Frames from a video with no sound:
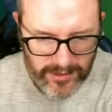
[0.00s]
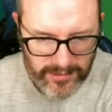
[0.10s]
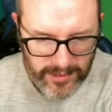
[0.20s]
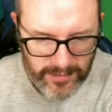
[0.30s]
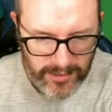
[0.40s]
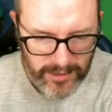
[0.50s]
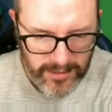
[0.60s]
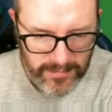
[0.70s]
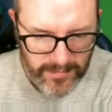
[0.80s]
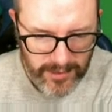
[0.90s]
So we're going to put
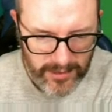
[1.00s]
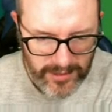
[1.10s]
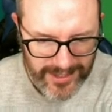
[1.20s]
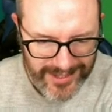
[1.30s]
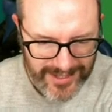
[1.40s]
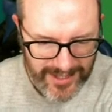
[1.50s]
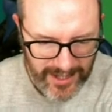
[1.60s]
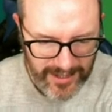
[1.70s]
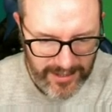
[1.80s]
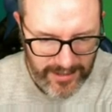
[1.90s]
him on
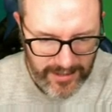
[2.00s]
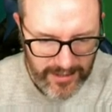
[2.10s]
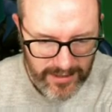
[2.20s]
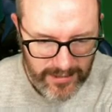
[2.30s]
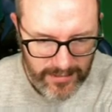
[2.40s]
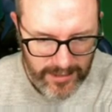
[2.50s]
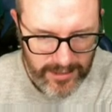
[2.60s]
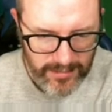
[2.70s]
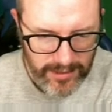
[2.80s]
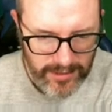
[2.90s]
attack. We're
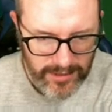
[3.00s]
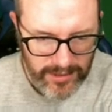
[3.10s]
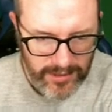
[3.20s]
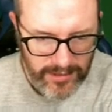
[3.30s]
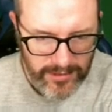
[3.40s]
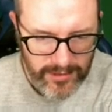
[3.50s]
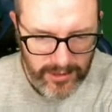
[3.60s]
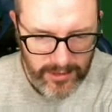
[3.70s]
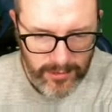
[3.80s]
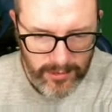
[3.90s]
going to put
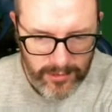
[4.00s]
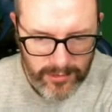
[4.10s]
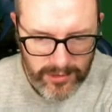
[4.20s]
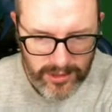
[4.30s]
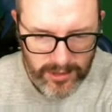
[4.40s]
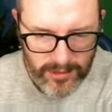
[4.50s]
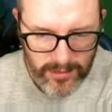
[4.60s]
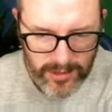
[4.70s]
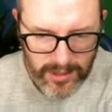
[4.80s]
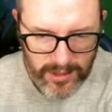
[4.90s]
Alonso
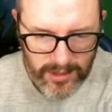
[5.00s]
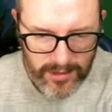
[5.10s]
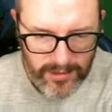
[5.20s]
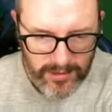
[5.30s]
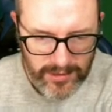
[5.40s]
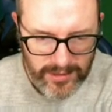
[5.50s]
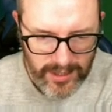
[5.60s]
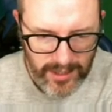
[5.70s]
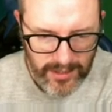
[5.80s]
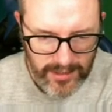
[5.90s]
also on
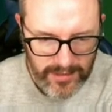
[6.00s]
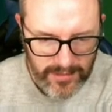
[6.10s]
attack.